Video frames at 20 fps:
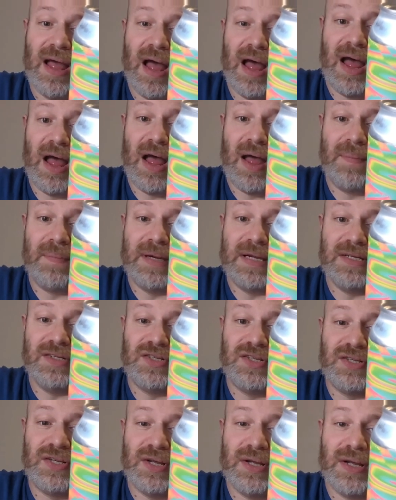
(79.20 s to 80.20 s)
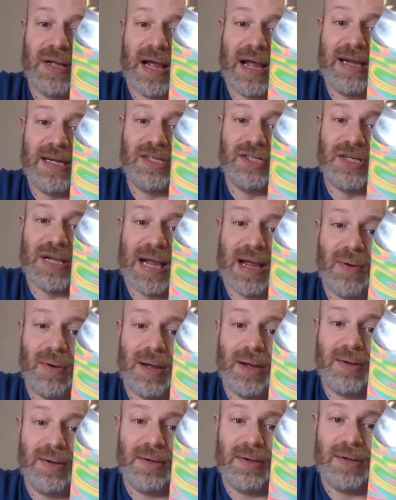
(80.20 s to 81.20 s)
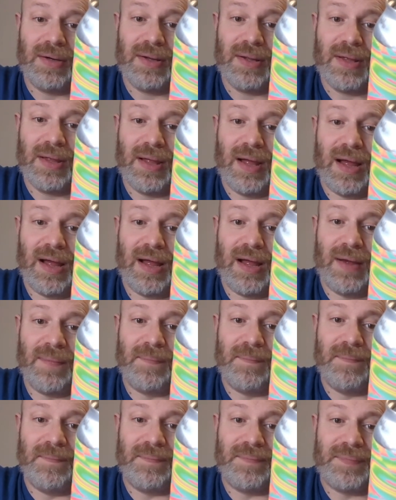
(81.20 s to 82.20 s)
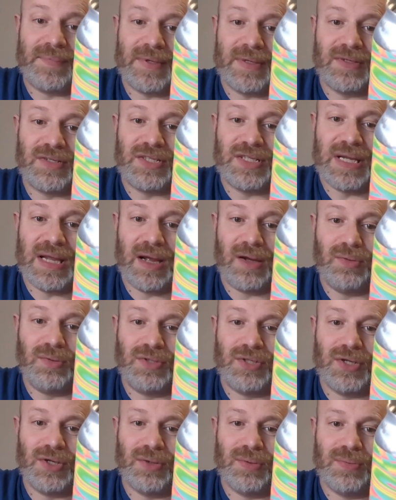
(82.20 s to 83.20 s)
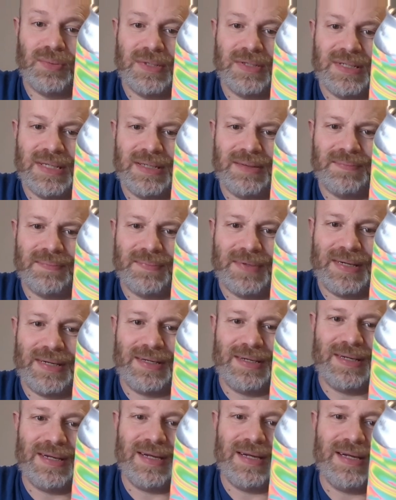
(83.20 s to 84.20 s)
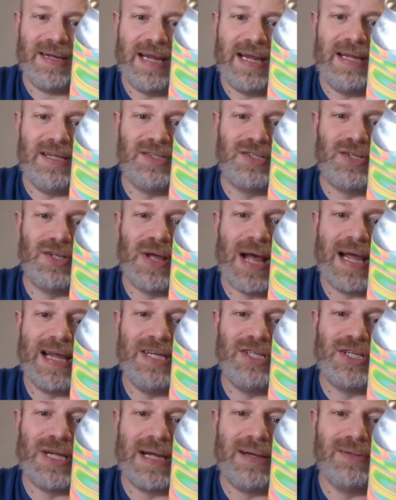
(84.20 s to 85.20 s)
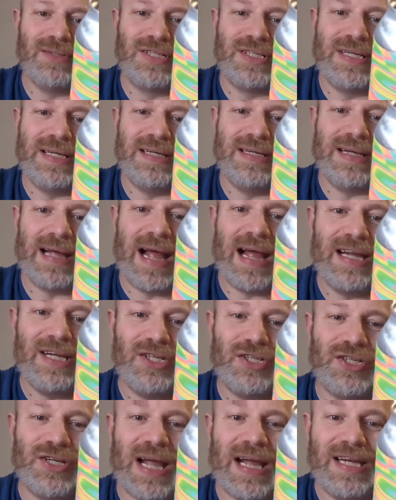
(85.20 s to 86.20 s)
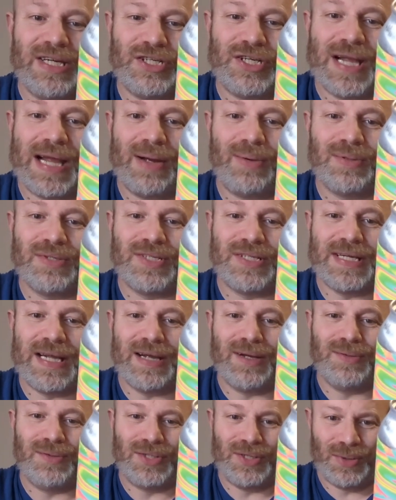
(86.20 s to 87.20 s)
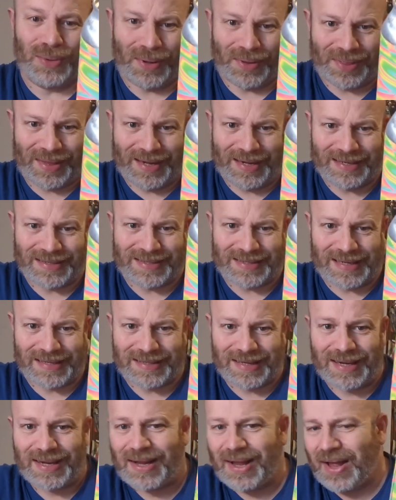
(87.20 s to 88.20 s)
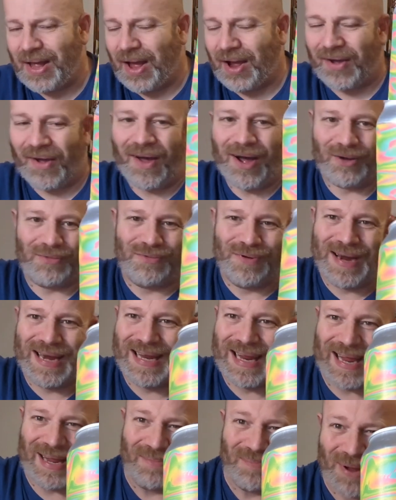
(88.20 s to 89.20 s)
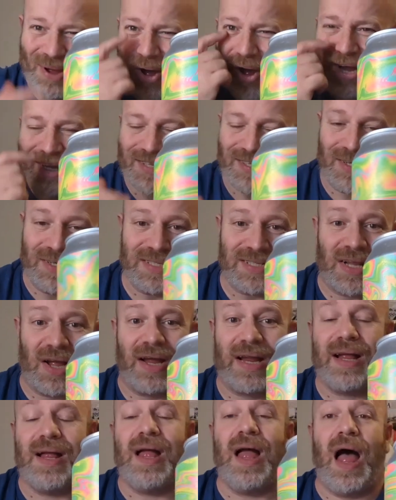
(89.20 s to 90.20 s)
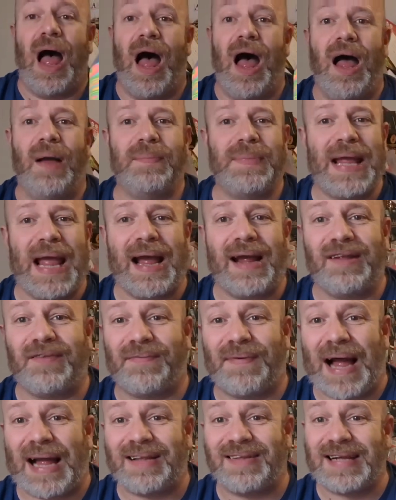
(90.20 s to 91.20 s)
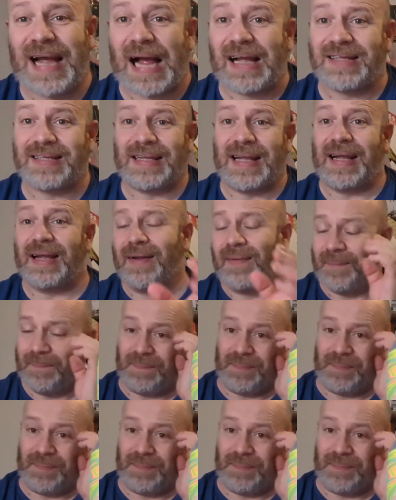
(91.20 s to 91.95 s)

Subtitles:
Here's to H-Hour CO2, is it? Here's to H-Hour CO2, I think it says. I can't read it in my eyes, so I was going. It's fantastic.